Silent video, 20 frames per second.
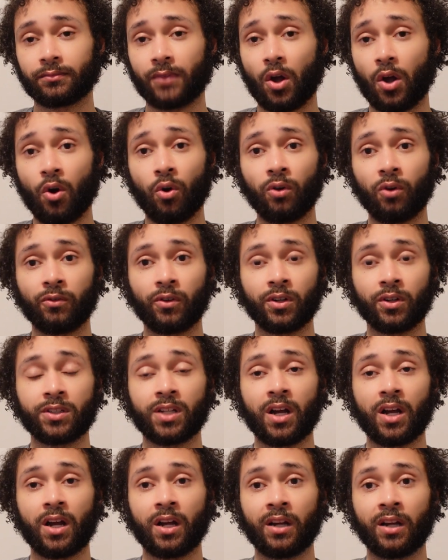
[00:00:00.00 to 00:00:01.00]

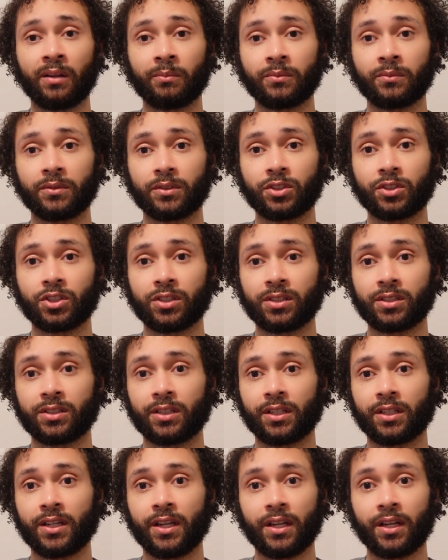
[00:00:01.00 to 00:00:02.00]
overtime just
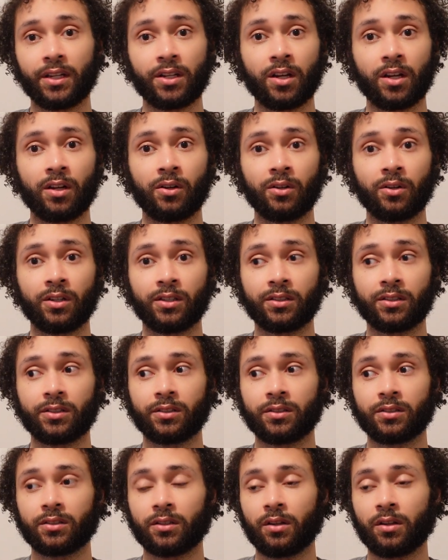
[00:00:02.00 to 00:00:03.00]
to get
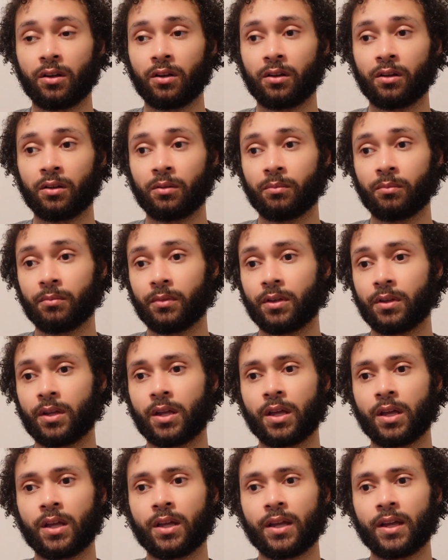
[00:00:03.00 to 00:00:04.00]
noticed,
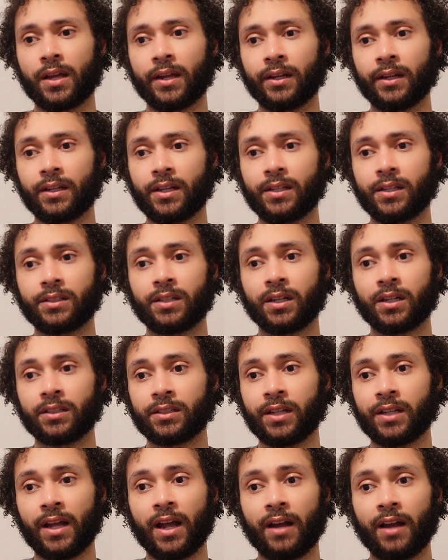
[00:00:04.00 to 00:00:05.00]
and he
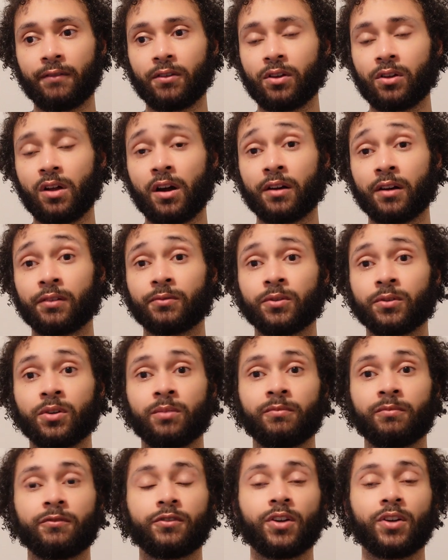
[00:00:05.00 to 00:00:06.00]
doesn't have a lot of
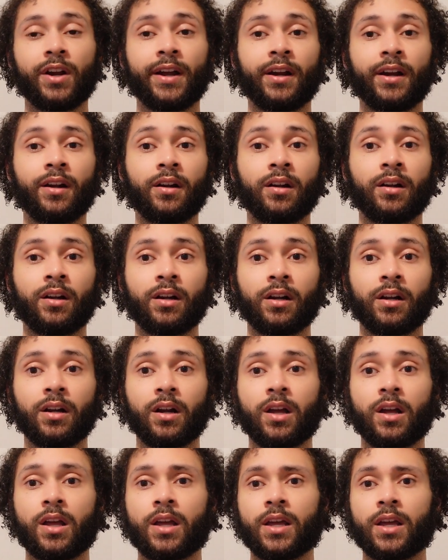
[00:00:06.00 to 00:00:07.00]
room for error.
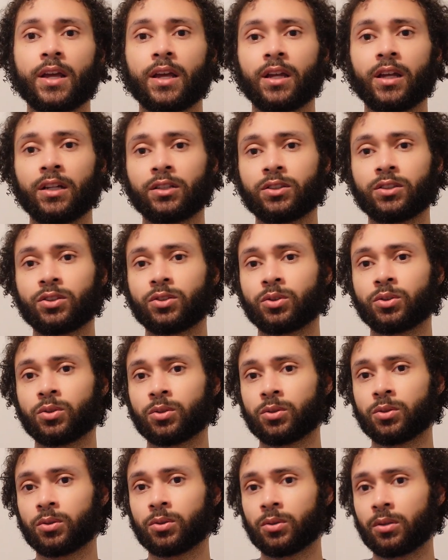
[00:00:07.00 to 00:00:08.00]
And
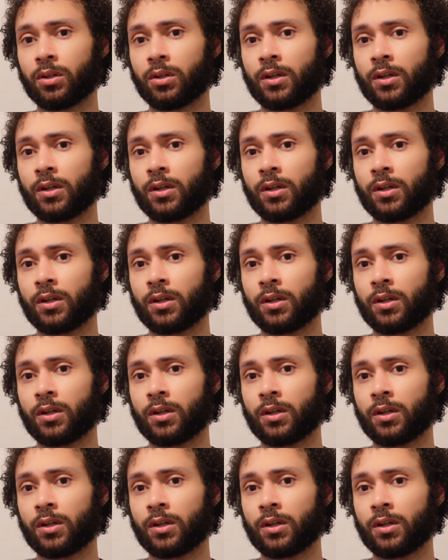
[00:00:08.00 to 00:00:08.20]
to